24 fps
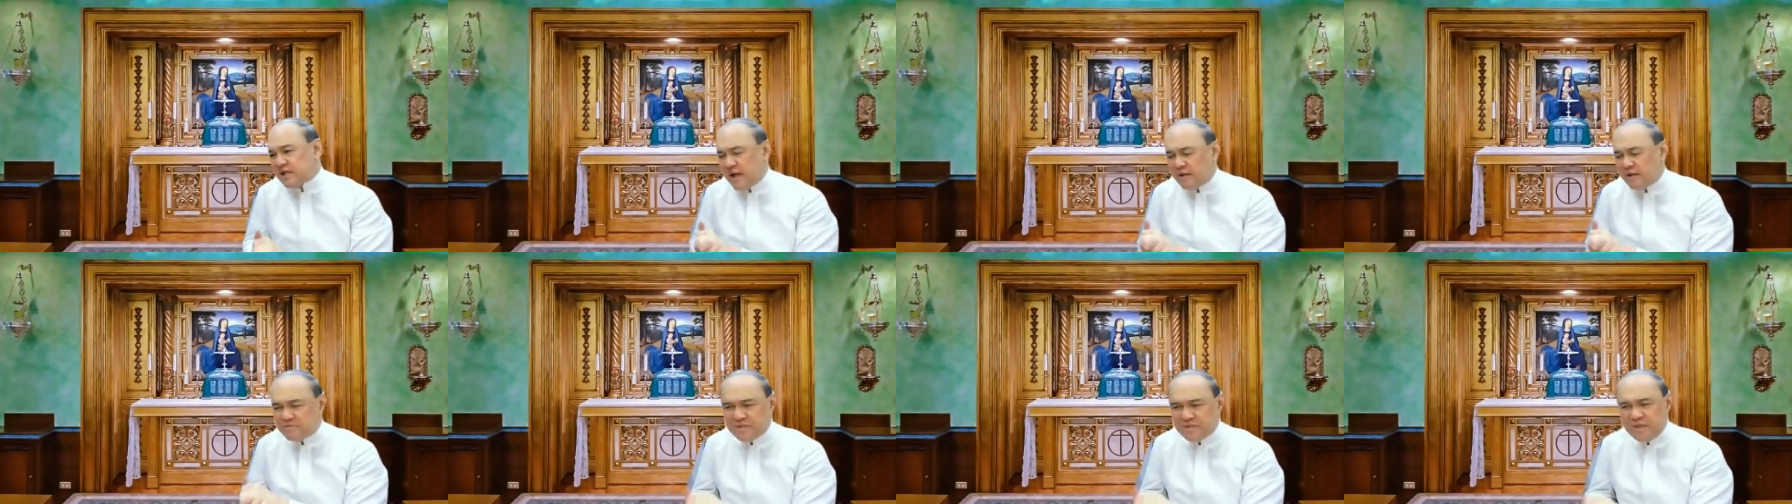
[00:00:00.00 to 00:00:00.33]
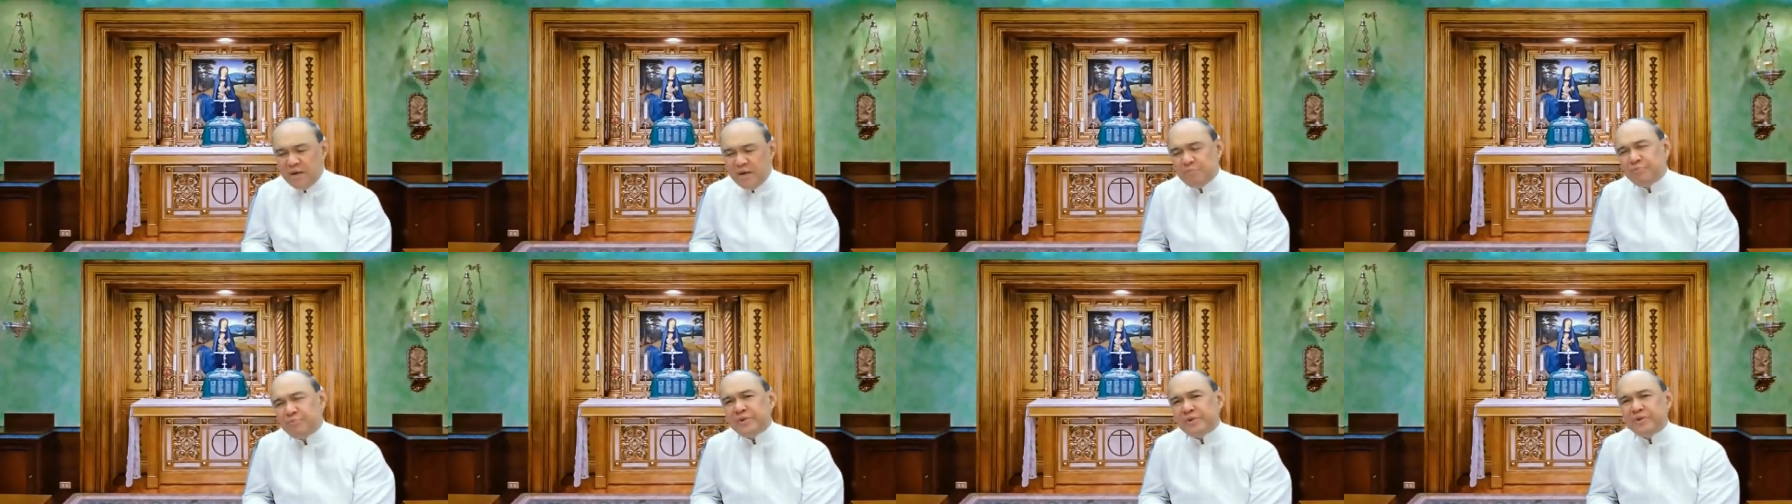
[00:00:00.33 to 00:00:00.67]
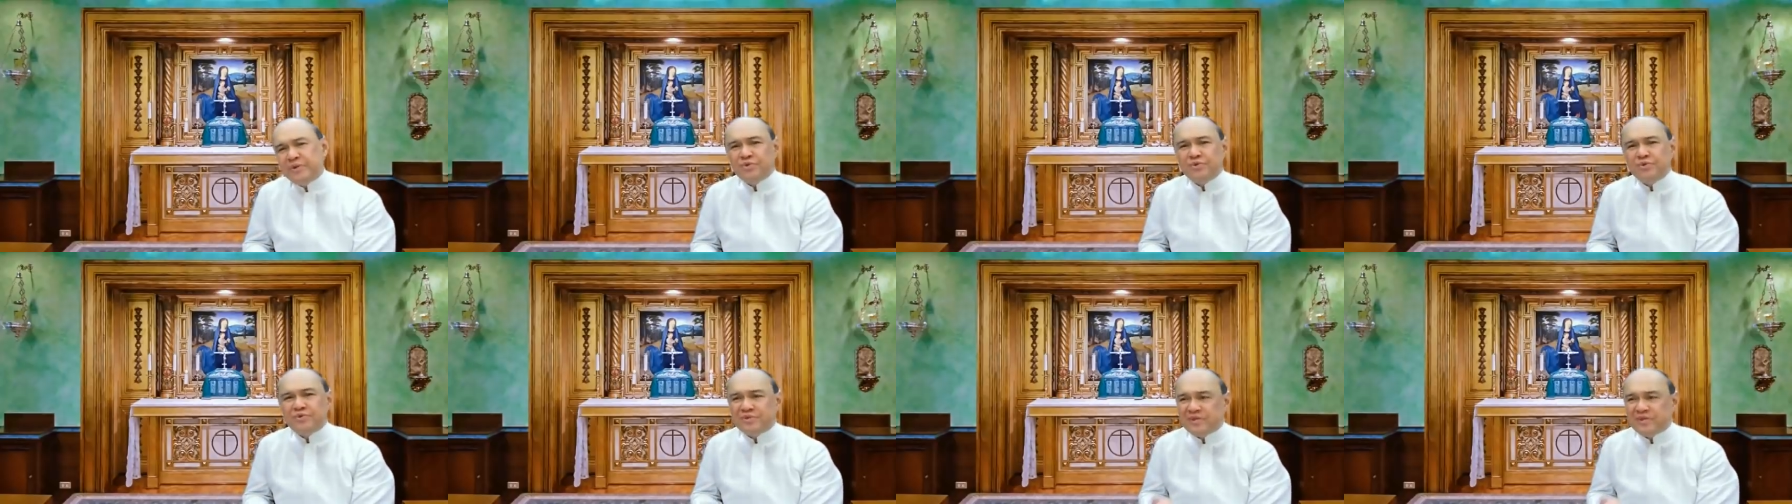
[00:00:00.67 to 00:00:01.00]
comes up with
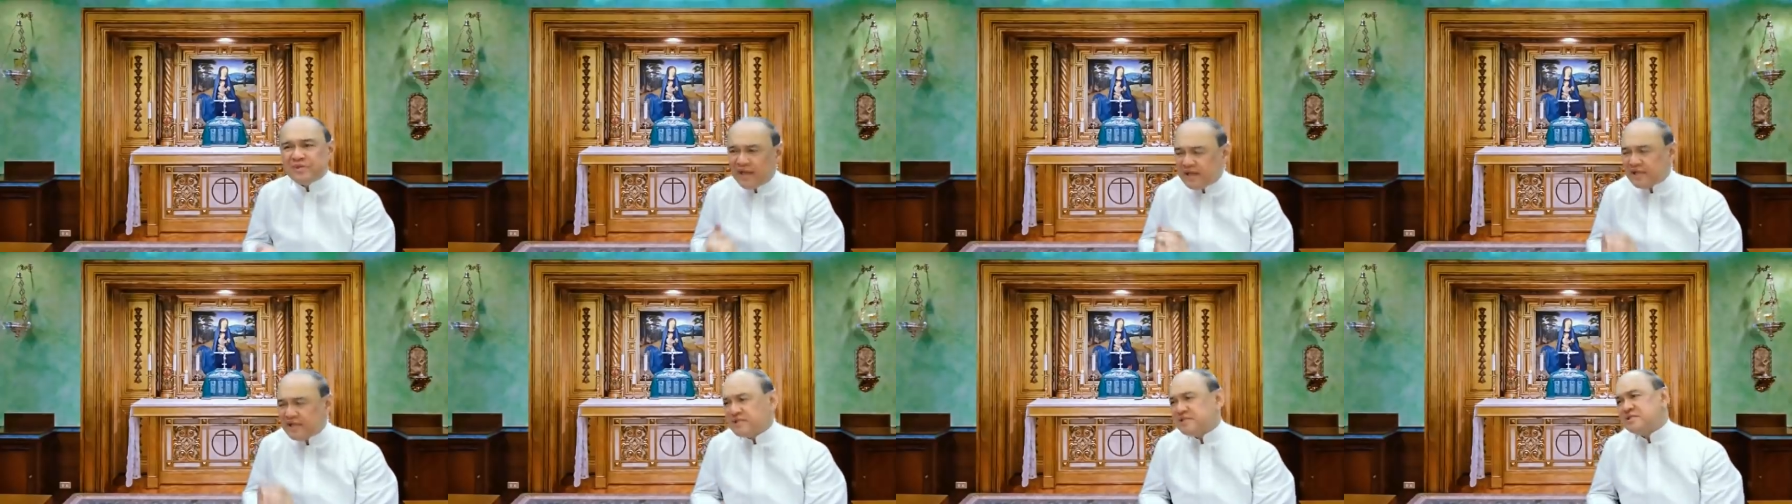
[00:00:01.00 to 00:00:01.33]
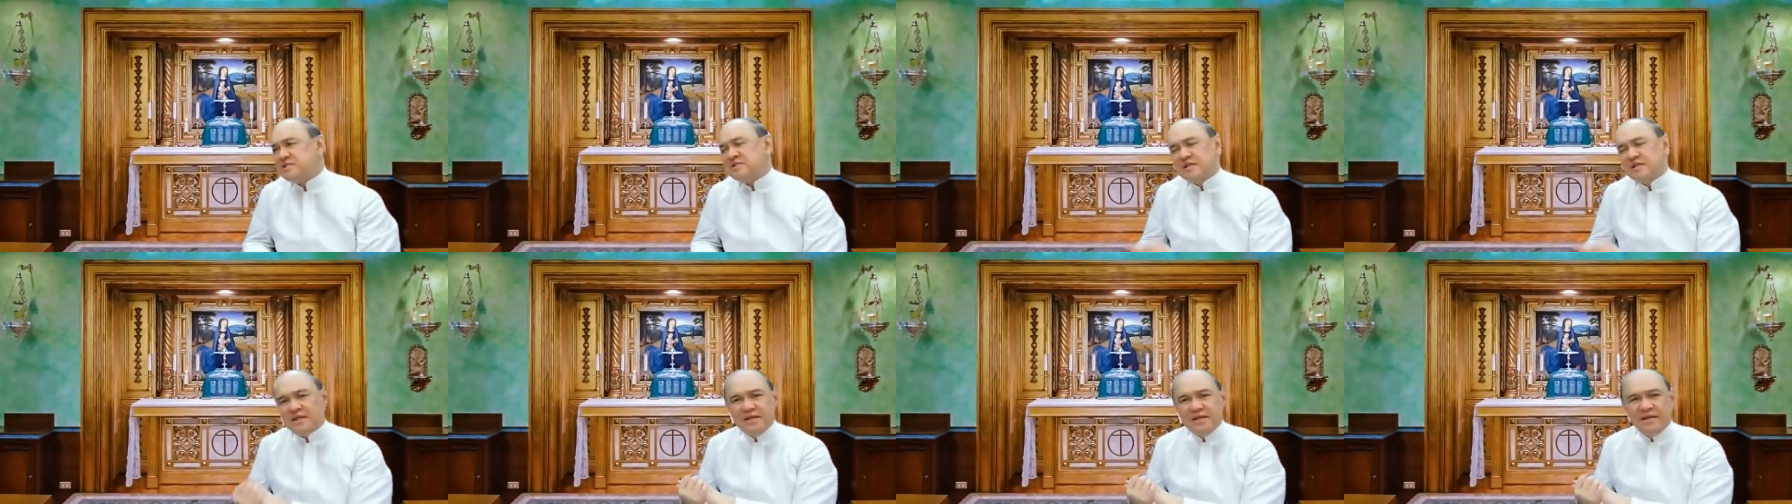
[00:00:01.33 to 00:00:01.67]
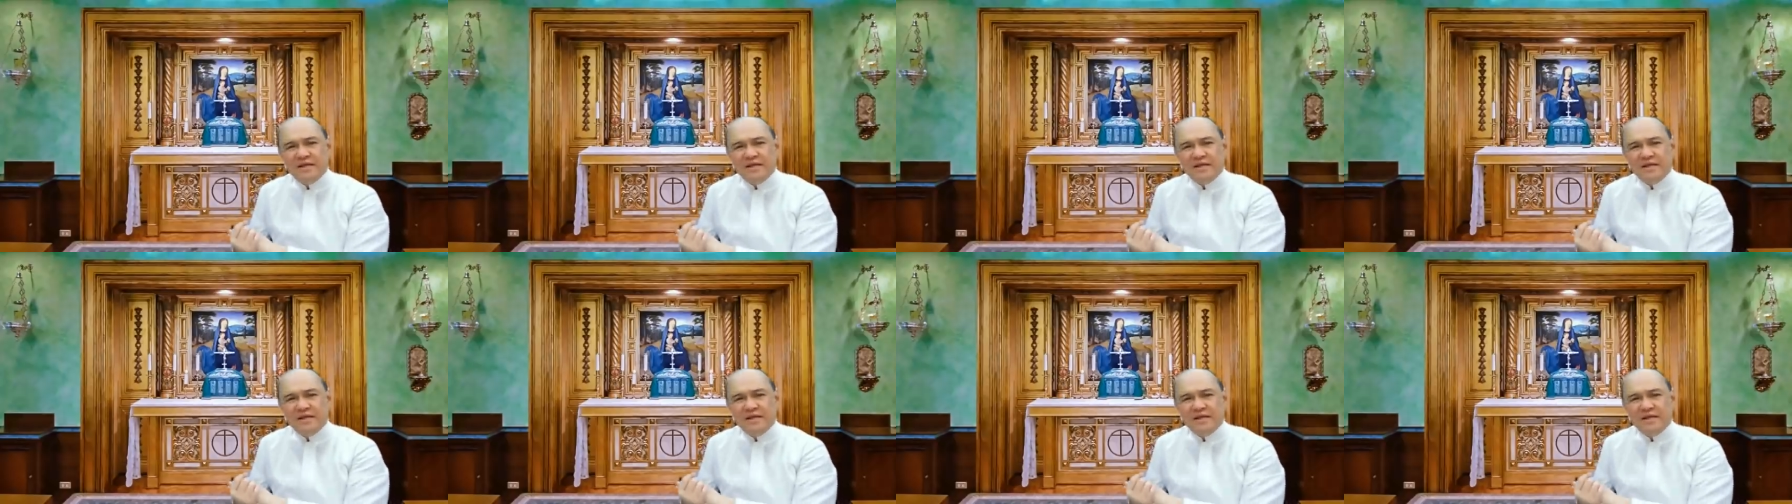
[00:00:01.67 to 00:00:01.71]
new things